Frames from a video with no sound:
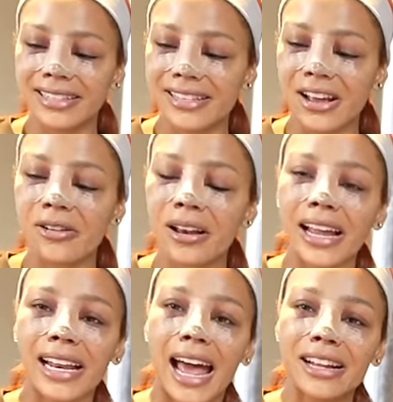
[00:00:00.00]
so
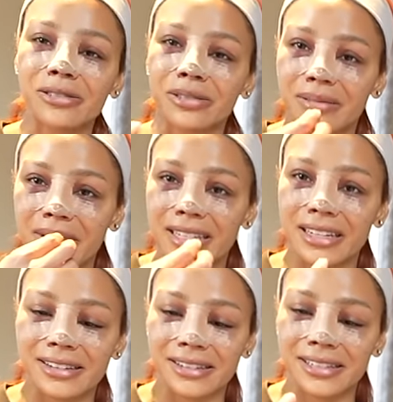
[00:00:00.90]
like natural to me
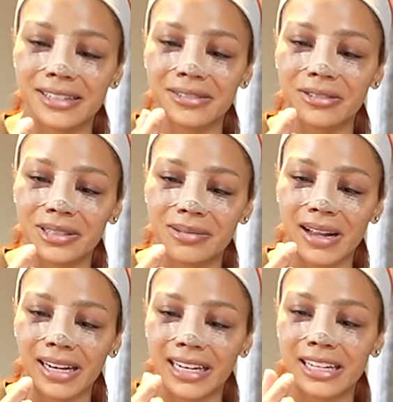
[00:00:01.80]
to just
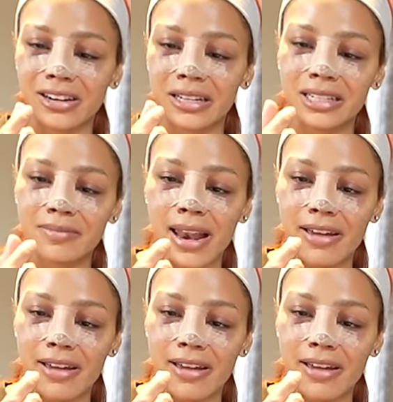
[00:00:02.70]
automatically try and smell